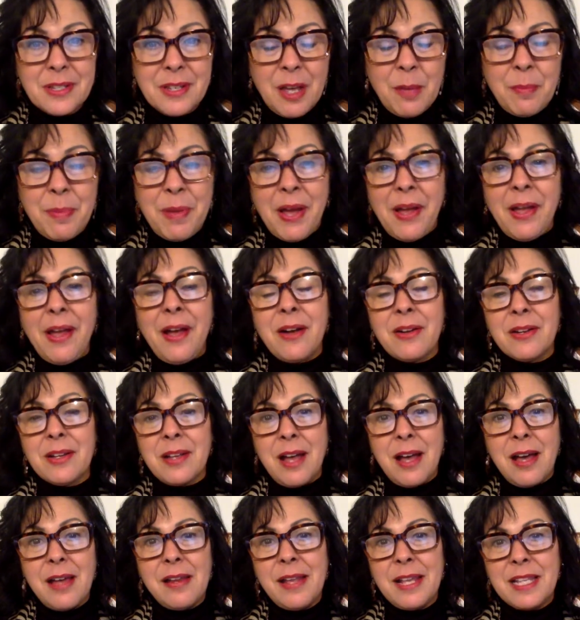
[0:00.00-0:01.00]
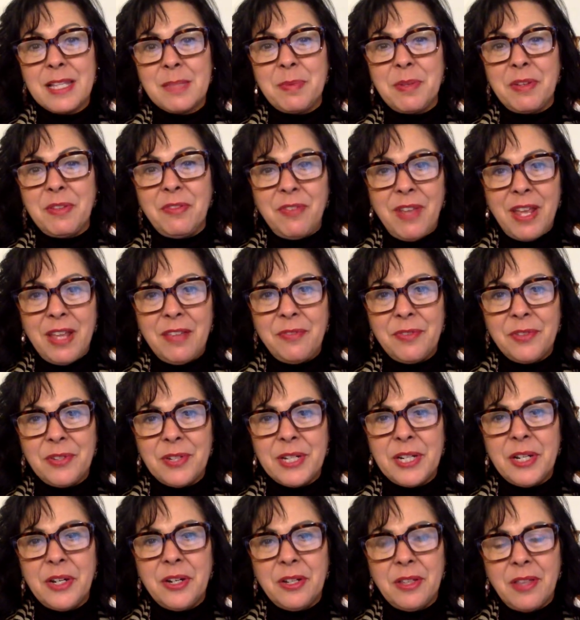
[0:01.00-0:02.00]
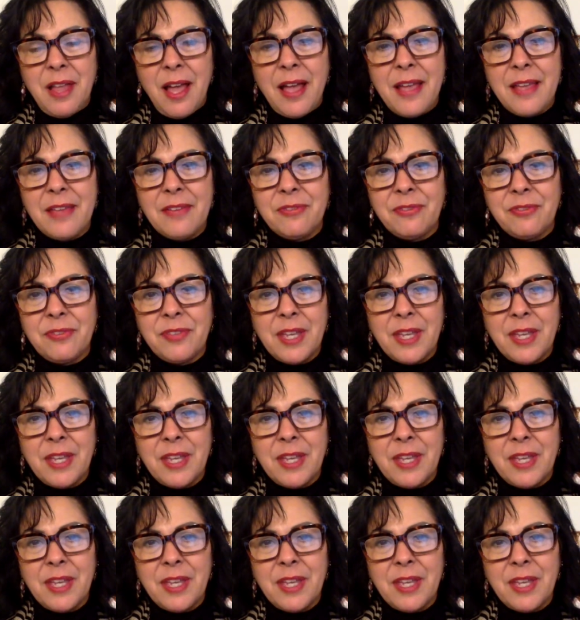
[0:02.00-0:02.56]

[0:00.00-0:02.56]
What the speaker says: about how God has been faithful in her life.